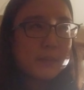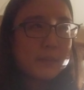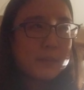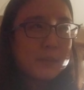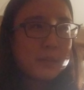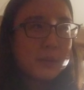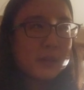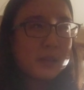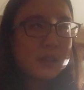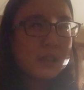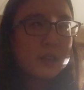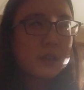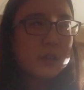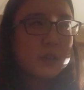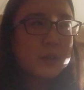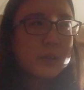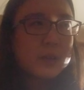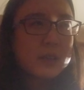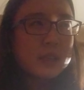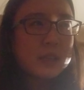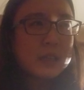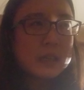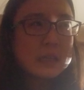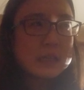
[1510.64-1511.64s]
political
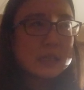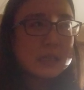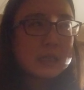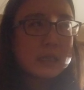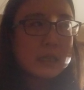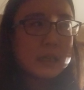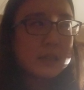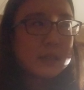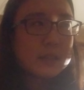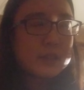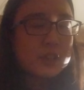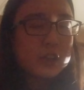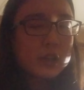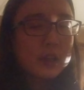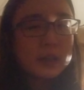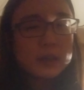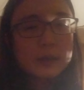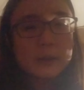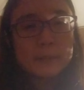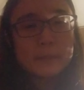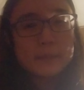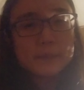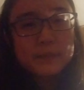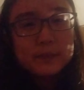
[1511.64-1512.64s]
idiocy in
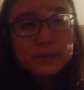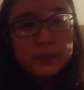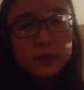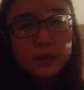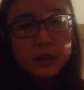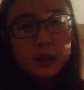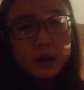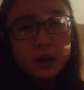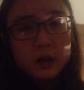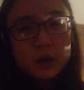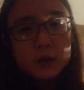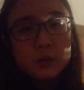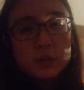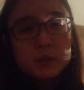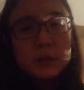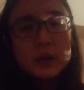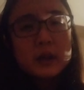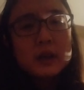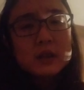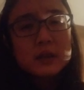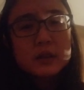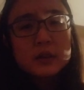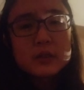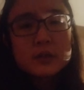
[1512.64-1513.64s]
China. I'll
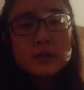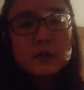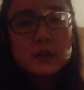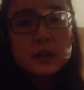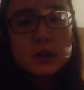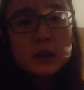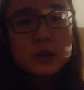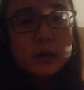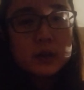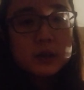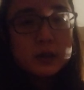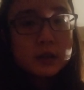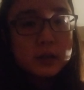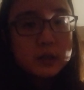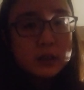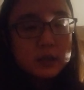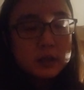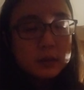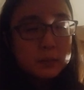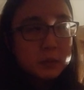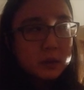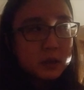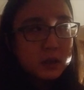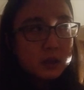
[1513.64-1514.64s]
make another video on this
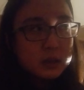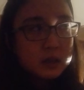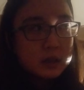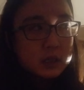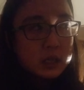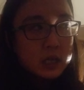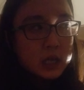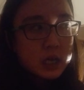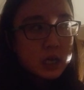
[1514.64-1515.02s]
because